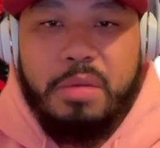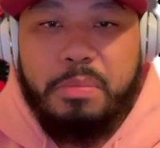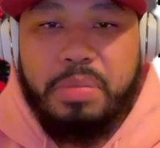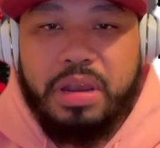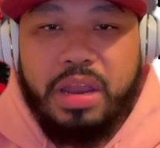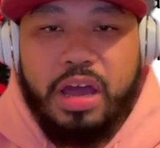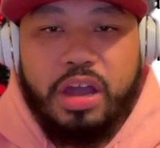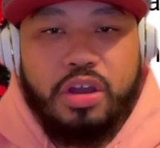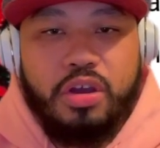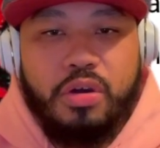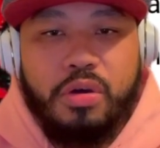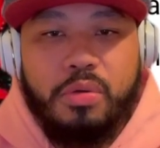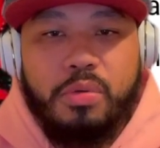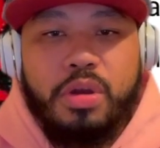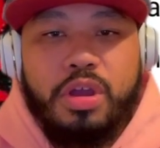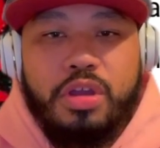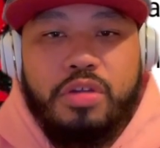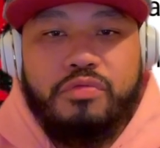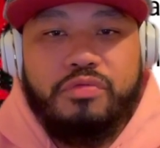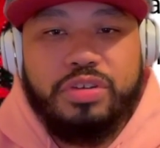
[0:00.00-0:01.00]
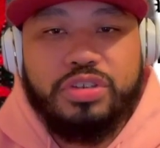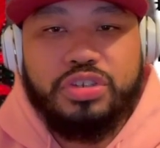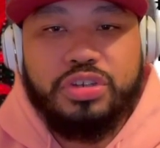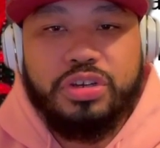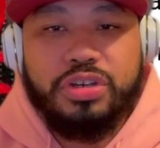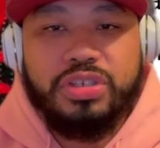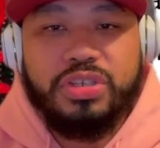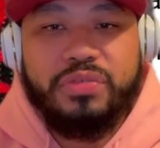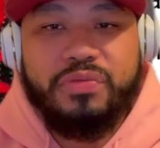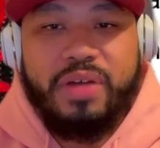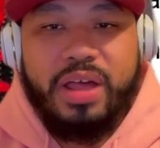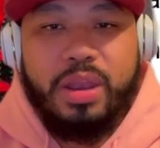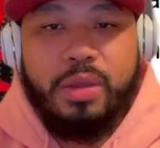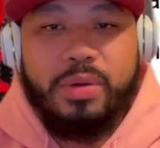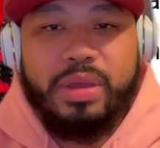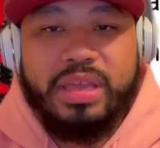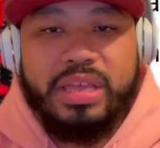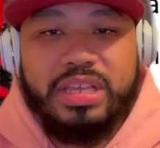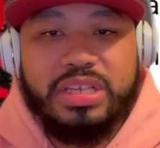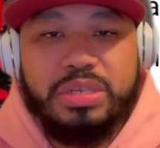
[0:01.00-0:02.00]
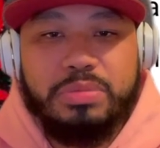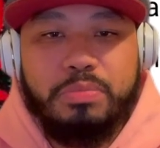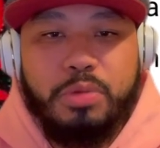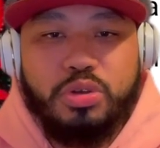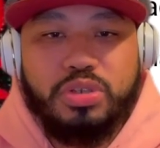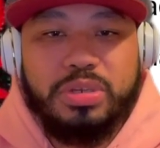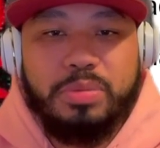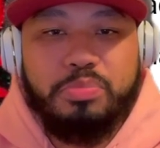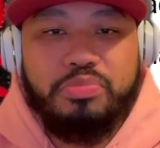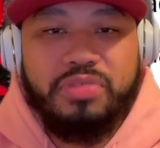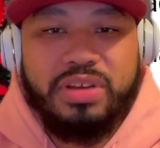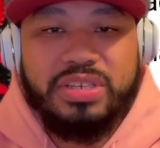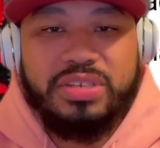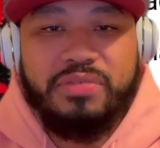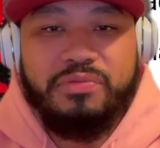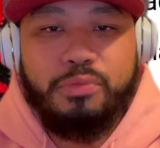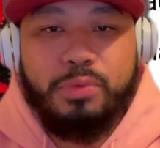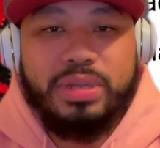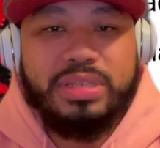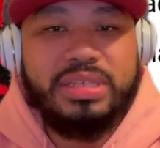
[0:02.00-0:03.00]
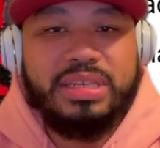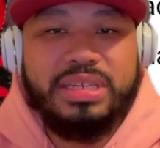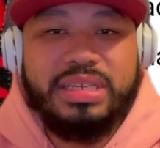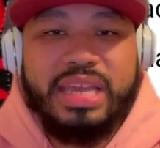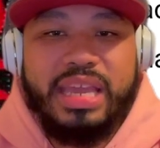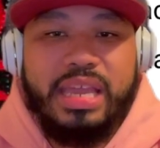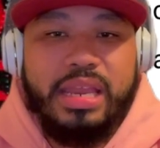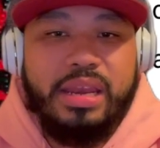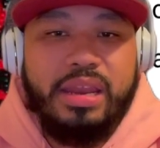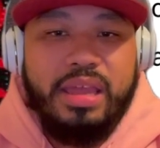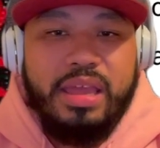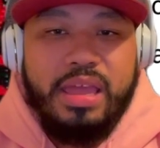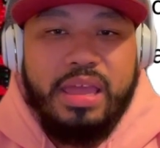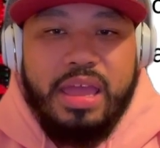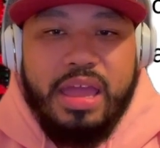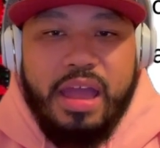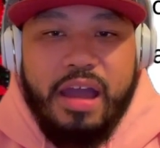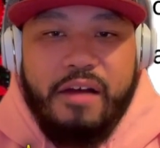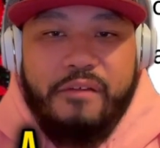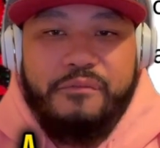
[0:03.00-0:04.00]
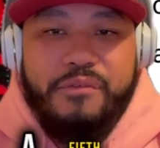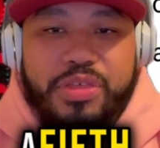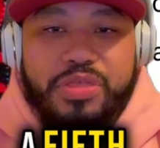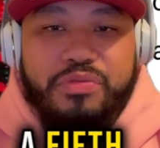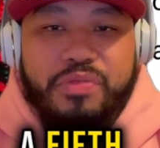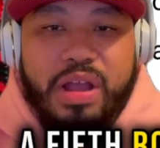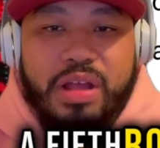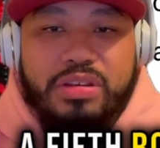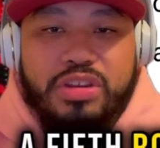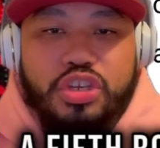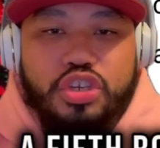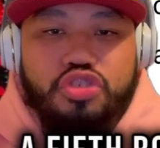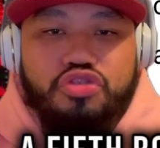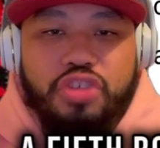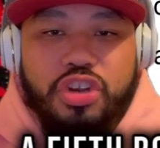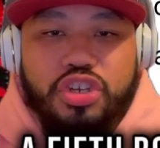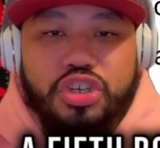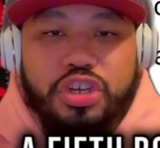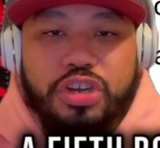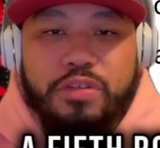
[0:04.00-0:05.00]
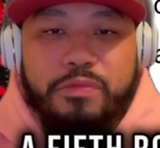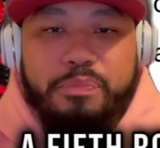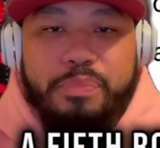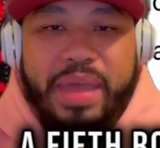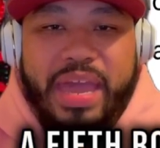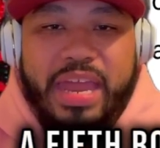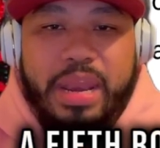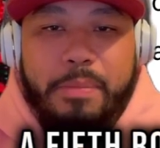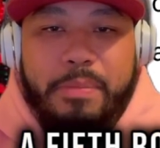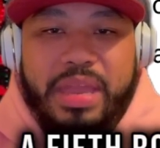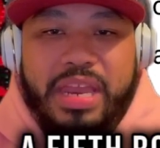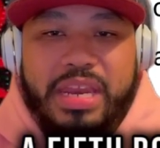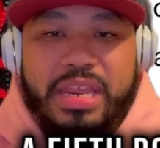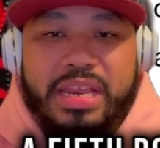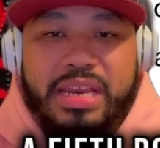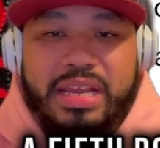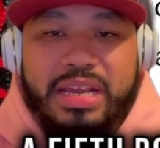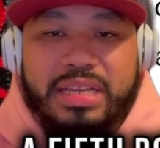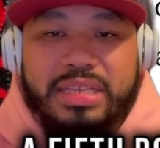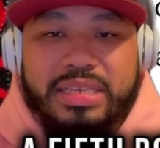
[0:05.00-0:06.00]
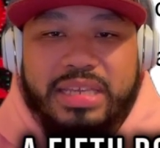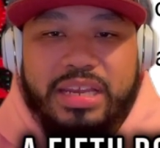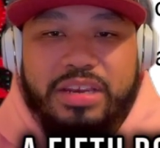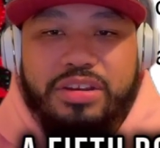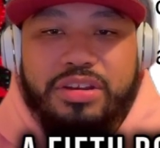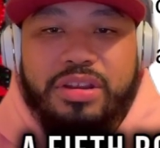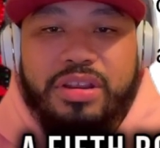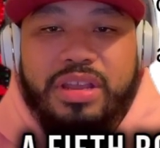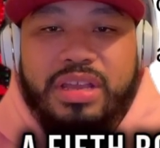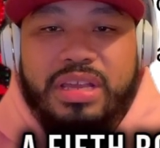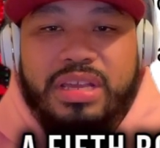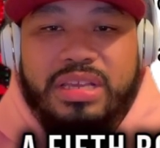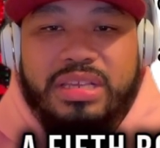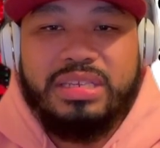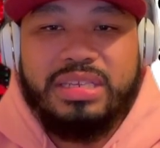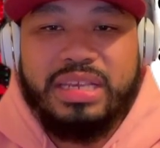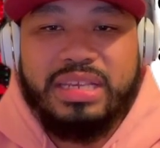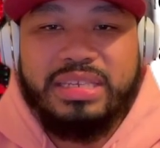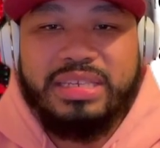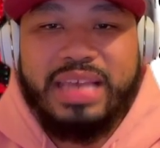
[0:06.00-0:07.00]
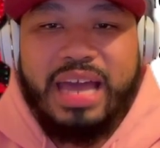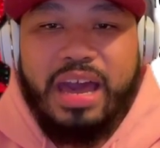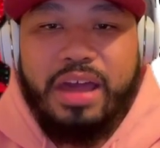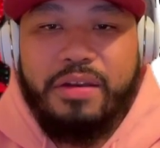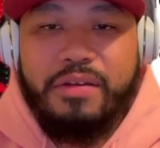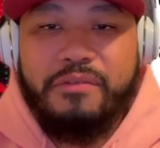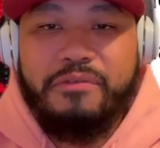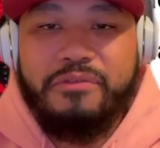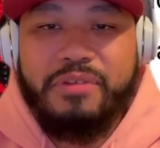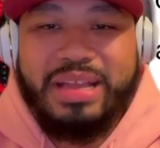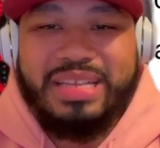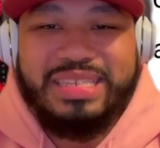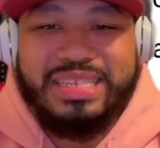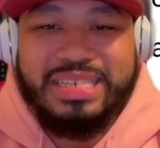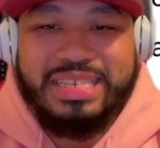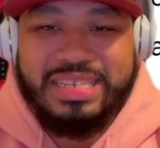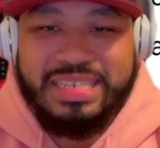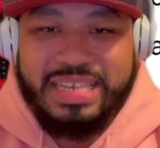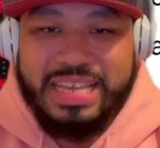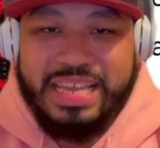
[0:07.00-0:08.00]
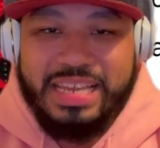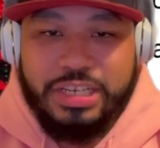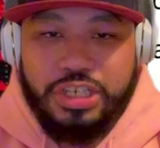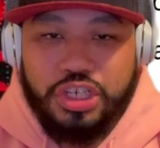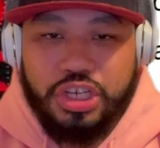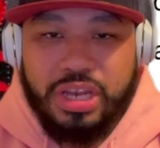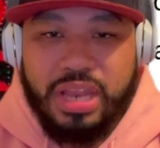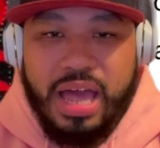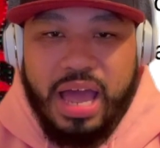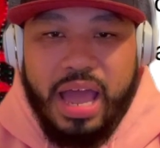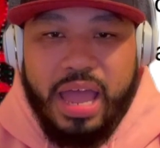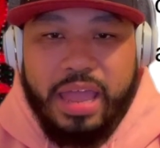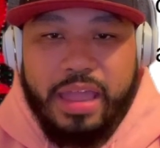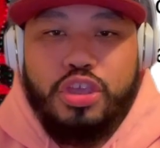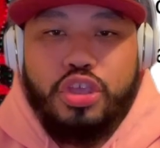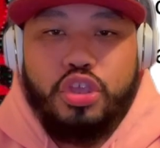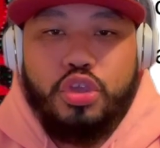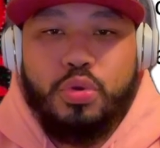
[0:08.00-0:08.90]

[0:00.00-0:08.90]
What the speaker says: Polanco returns following his most impressive win to date, a 5th-round destruction of Panamanian contender Cesar Francis in July.